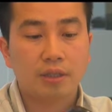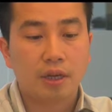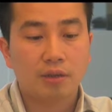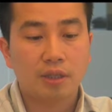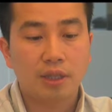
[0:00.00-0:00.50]

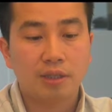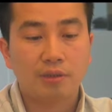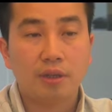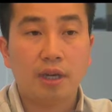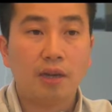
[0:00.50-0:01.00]
LCD
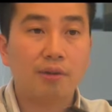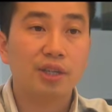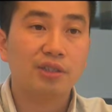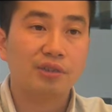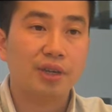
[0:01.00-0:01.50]
screen,
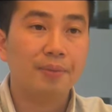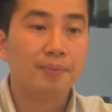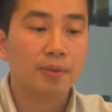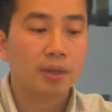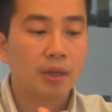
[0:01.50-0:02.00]
high-res
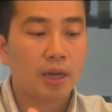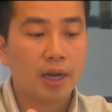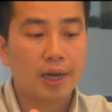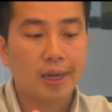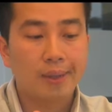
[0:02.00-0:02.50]
screen.
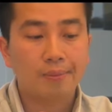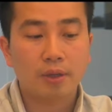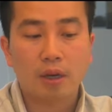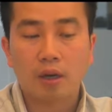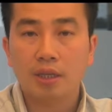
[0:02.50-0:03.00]

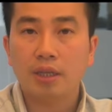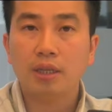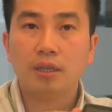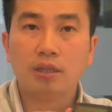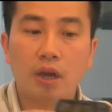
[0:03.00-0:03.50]
Near
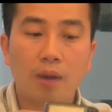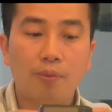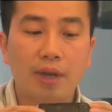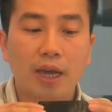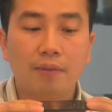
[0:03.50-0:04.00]
the top,
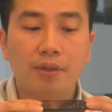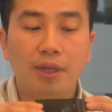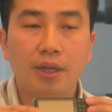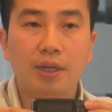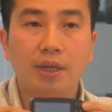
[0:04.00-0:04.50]
we have
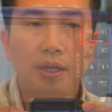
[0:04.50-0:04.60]
the